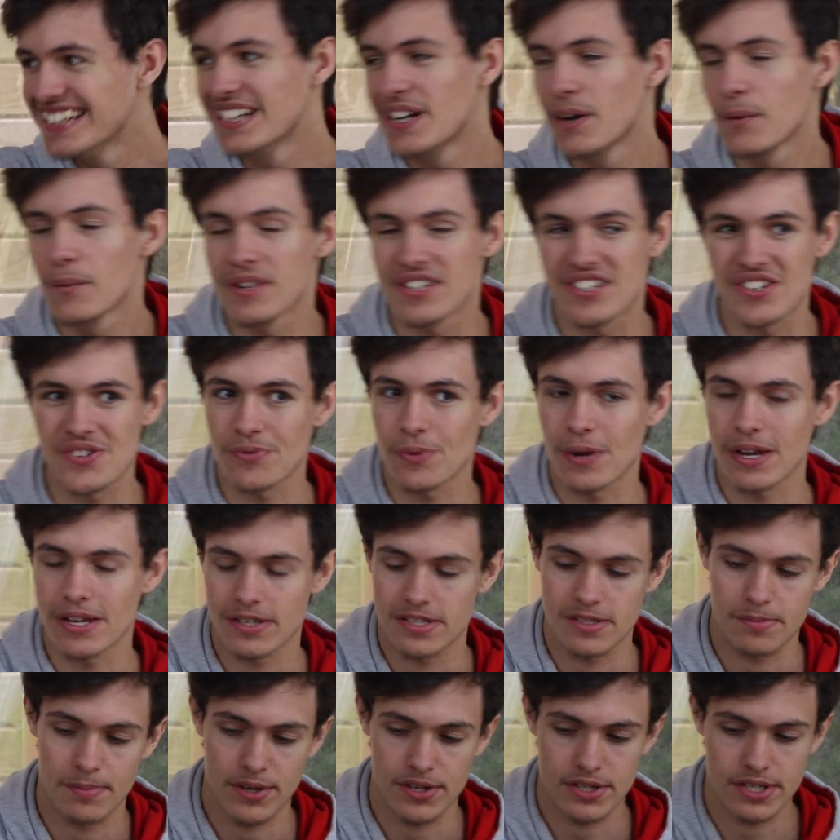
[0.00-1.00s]
Which is where you're
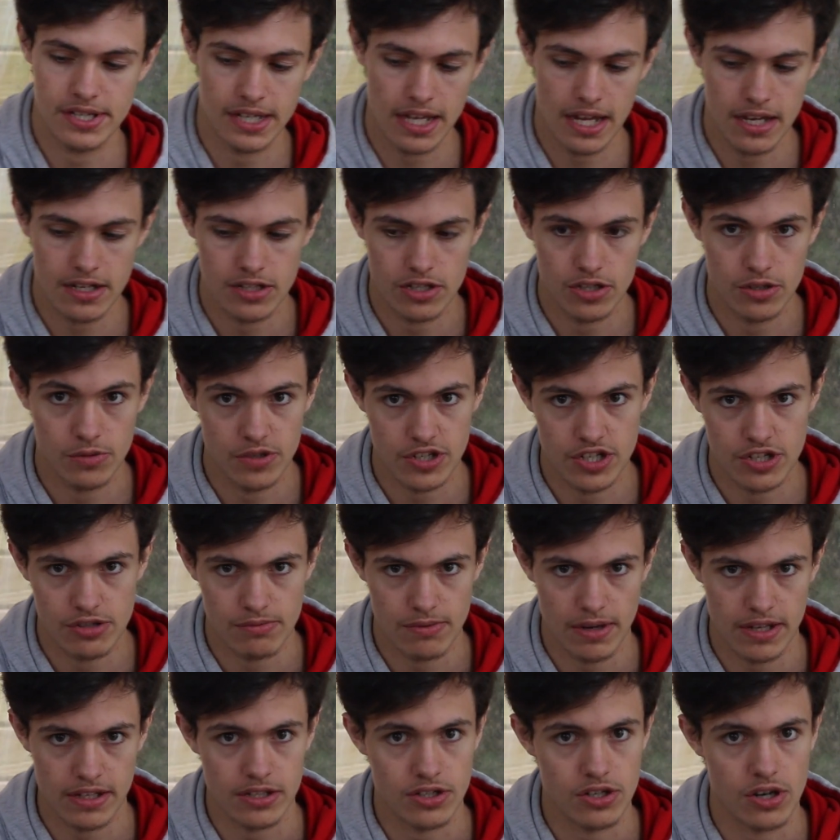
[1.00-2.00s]
supposed to get to, which is
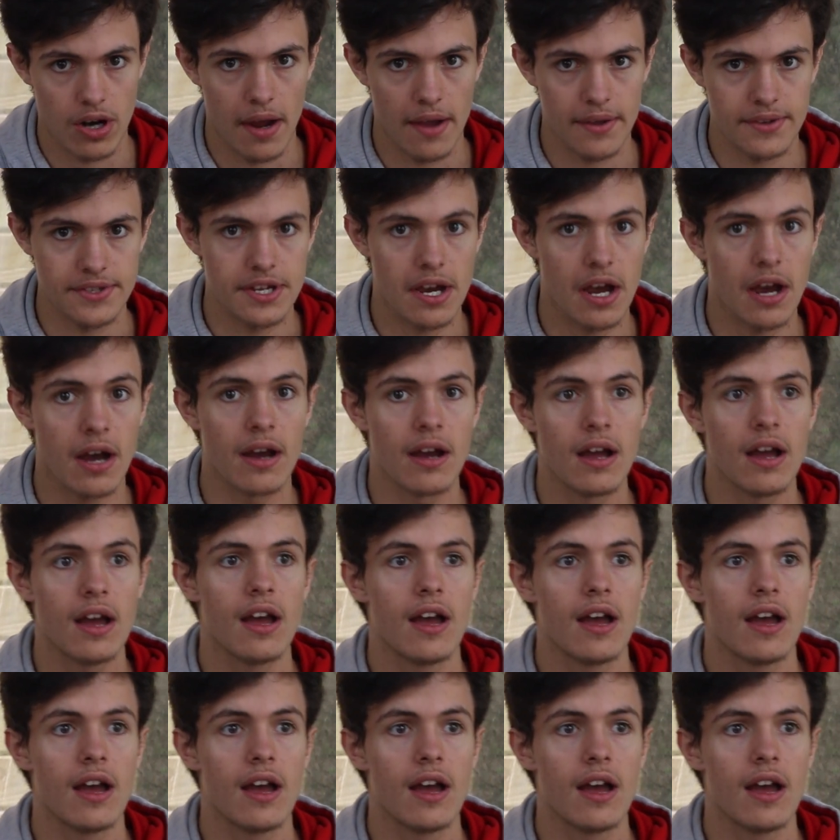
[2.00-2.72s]
where the trials are.